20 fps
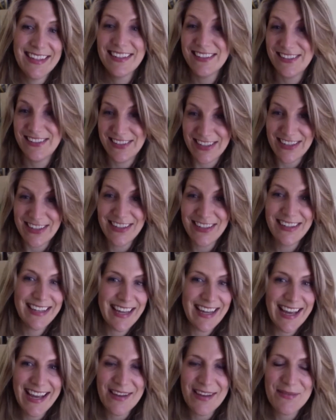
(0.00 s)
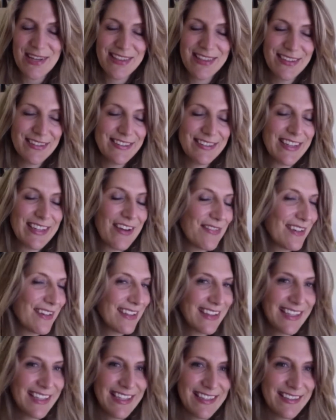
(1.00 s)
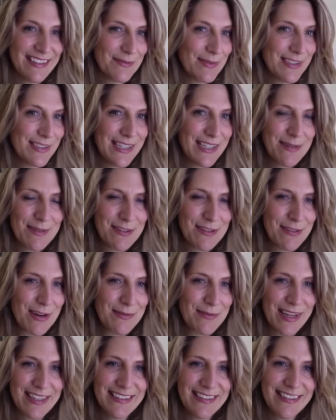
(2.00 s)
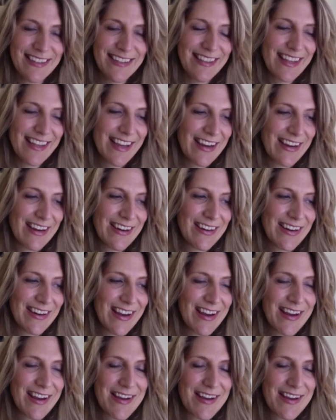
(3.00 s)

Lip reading: Sure, yeah. I mean, there's definitely some steamy romance in there.